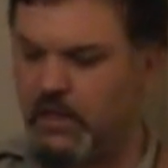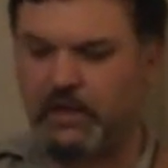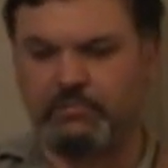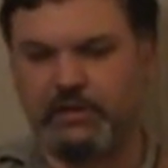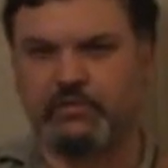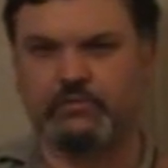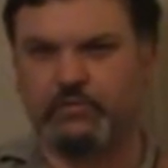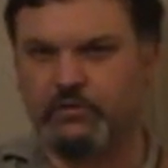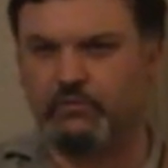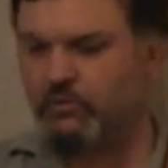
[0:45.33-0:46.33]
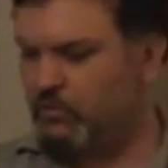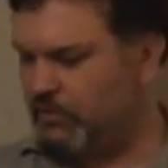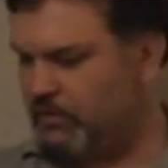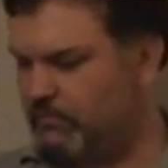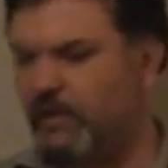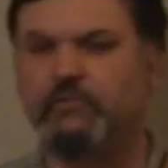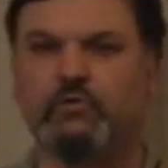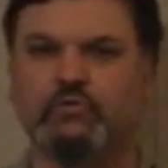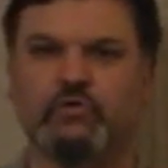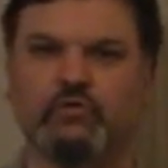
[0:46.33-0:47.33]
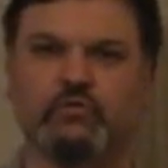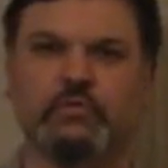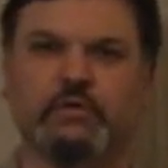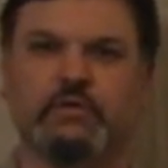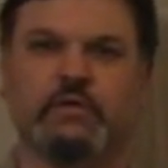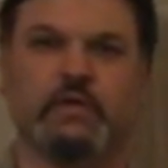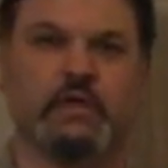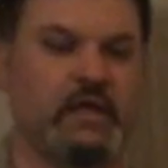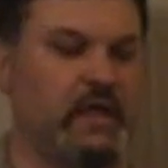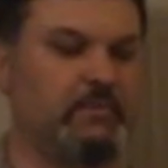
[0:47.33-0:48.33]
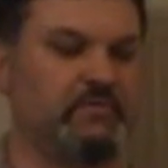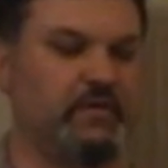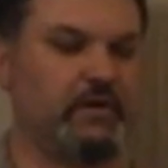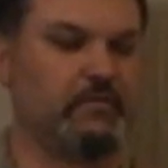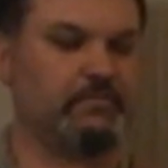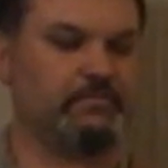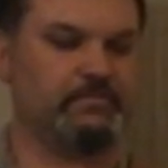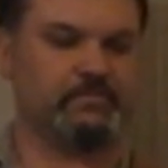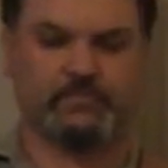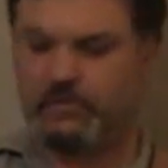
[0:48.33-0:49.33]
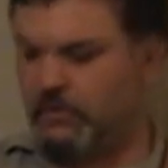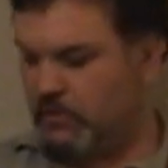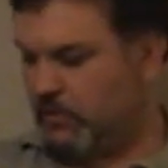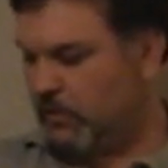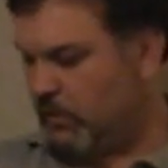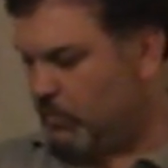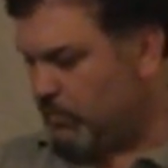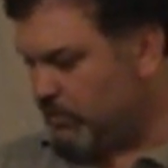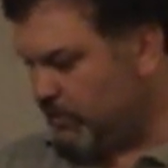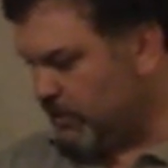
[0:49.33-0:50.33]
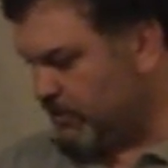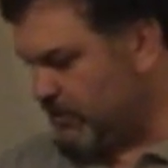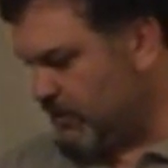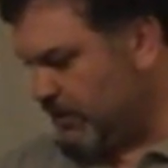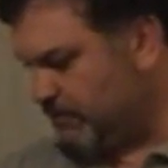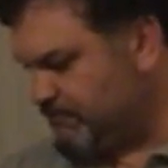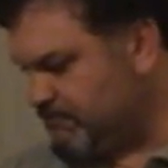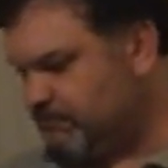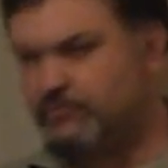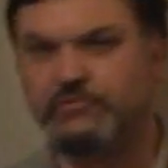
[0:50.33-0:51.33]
And I'm playing through a little Roland microcube amplifier with the